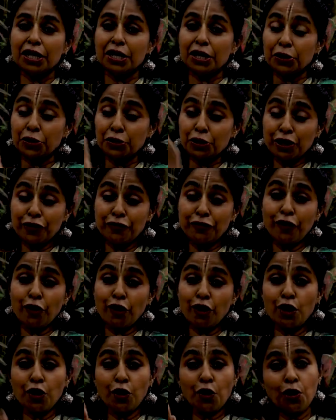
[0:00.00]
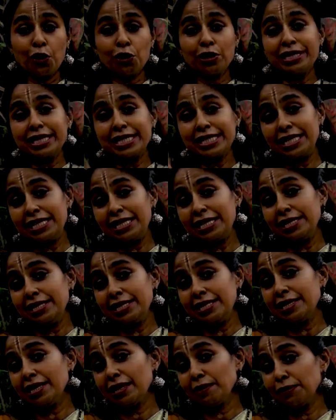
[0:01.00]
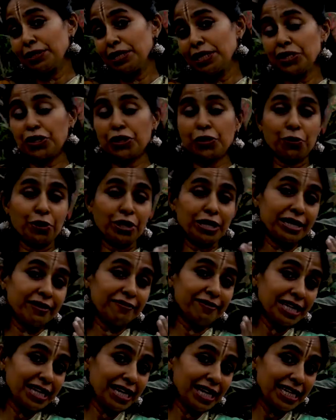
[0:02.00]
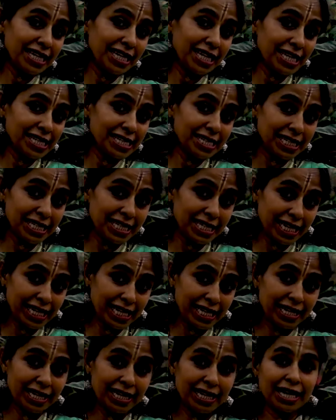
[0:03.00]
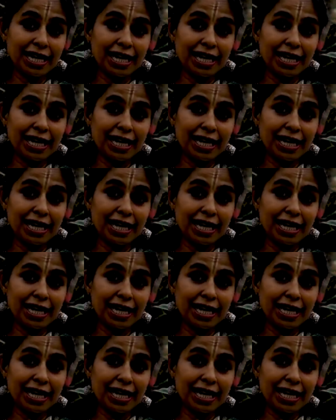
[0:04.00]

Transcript: You can follow all the CDC, WHO, whatever guidelines are there.